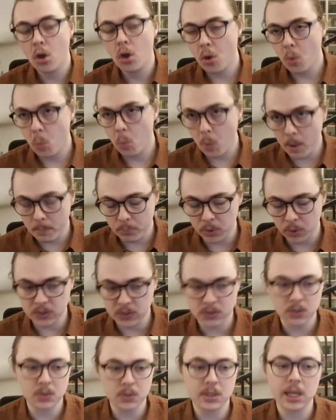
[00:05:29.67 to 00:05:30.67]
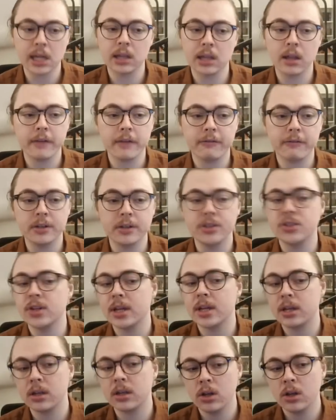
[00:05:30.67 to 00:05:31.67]
1.2k life
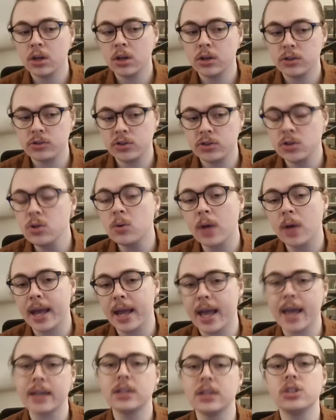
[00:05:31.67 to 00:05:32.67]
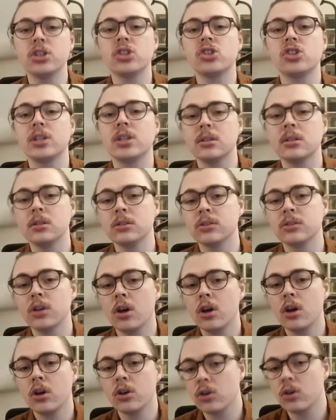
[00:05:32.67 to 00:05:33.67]
regen, 2k energy shield,
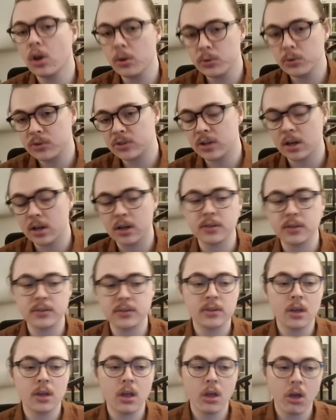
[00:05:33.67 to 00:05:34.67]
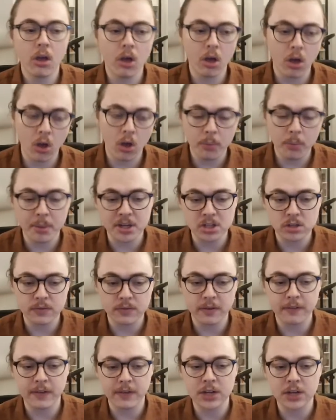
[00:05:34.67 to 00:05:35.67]
ghost dance, a whole bunch of
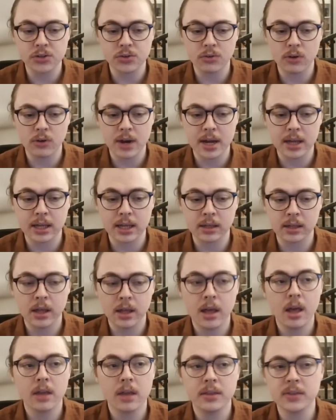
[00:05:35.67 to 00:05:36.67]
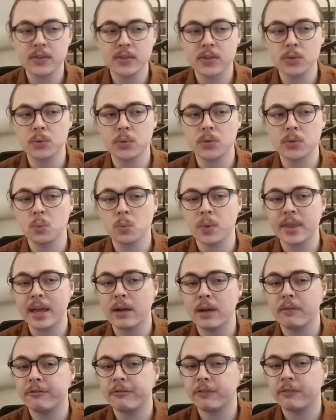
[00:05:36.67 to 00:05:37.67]
evasion rating. This is also
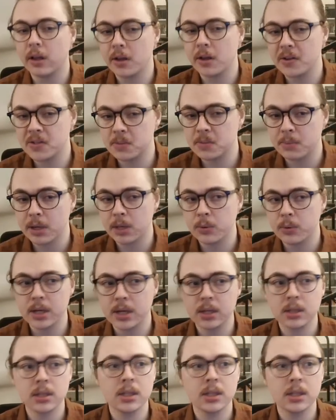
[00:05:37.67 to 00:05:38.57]
without flask, by the way.